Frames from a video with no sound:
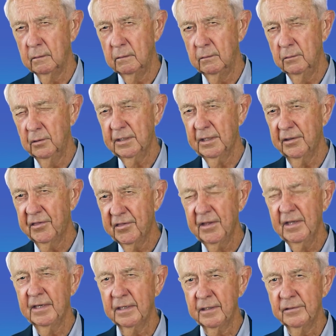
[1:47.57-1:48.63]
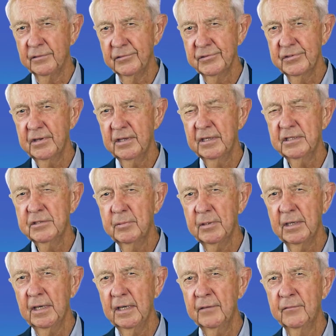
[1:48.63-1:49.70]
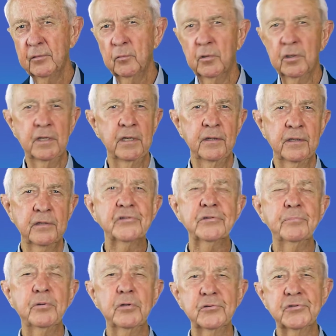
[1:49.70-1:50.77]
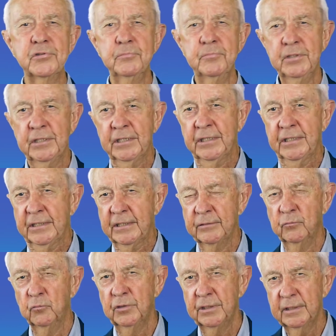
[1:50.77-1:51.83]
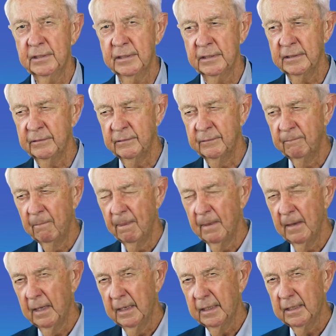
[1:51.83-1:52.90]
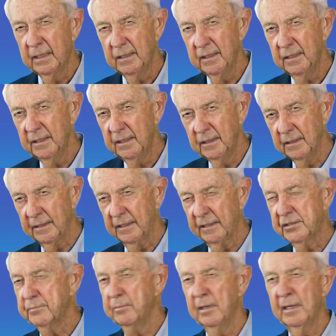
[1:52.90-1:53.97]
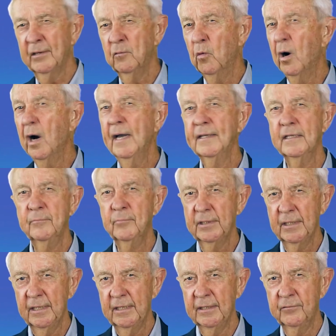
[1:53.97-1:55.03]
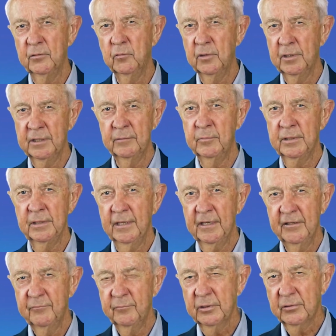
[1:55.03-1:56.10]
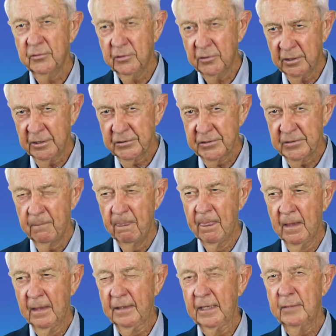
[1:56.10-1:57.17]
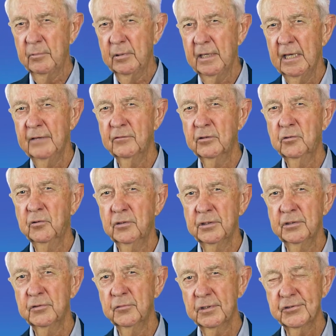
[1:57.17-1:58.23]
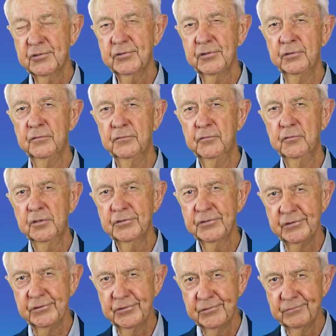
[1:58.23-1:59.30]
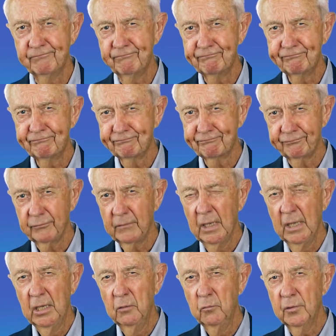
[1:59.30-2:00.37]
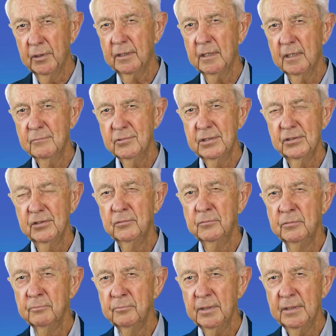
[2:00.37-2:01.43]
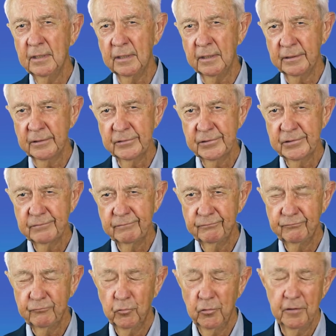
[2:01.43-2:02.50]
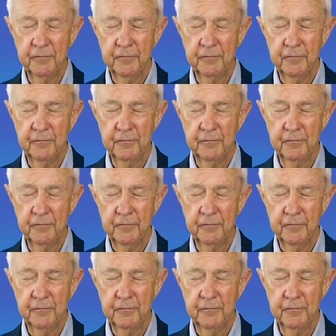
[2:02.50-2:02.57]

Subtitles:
look at things behave the way they're supposed to be, and we can clearly explain why they behave the way they behave, because they behave according to external forces. When it comes to human beings, we're